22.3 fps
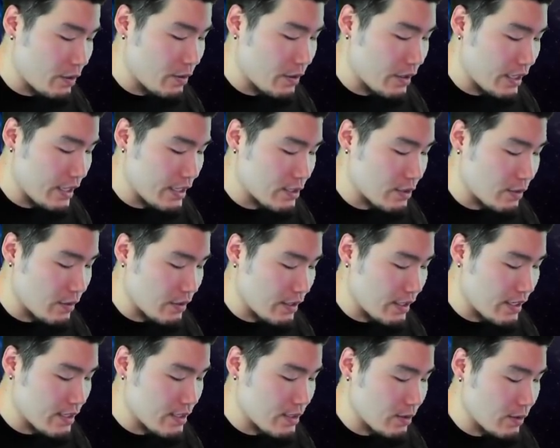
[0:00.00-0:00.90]
Okay, so
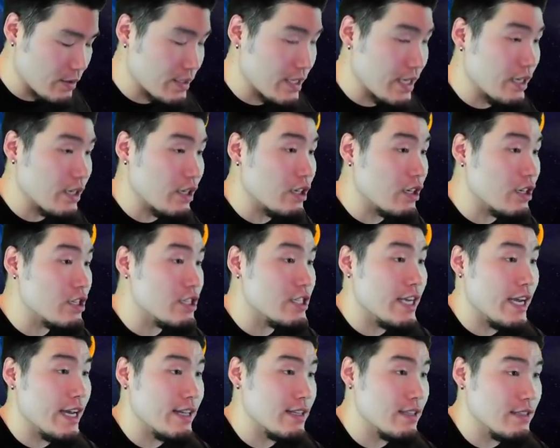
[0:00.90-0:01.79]
this looks like a good
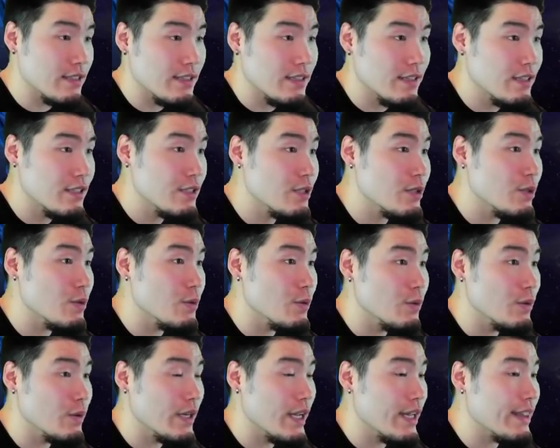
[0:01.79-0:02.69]
chance
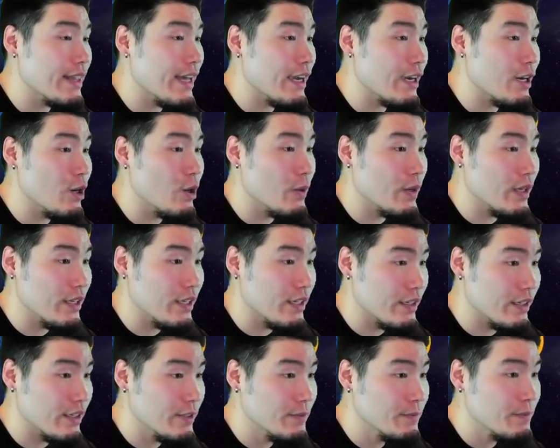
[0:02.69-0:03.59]
to get that going
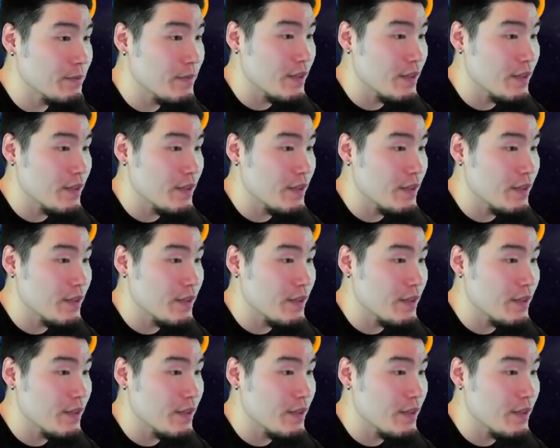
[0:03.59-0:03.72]
here.